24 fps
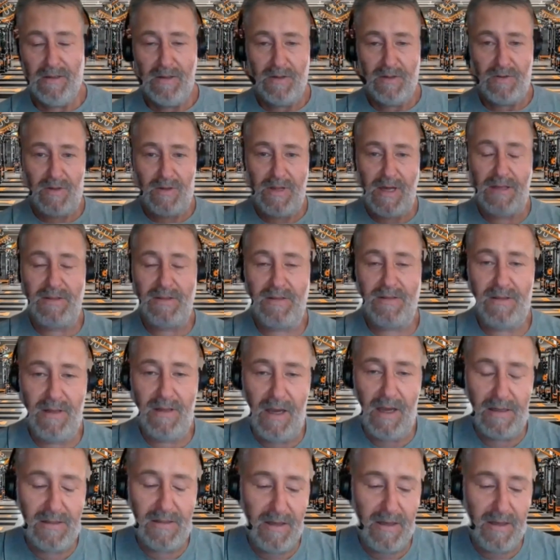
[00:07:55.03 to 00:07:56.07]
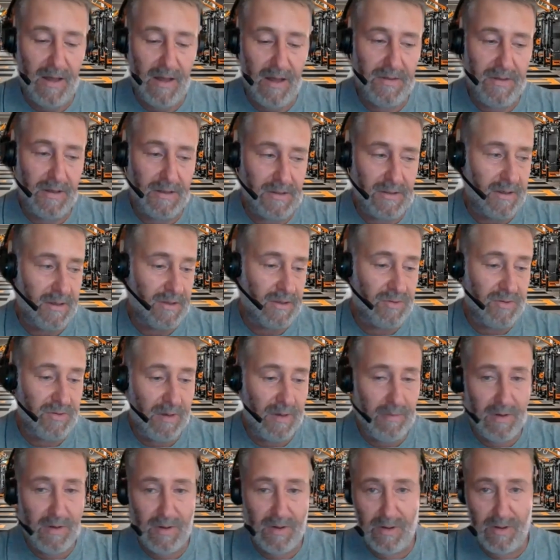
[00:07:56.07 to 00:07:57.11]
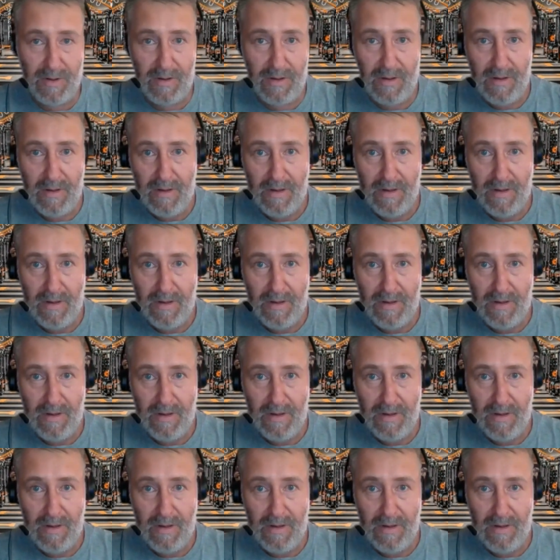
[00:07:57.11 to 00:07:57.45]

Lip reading: So that's actually, I think, is an extremely good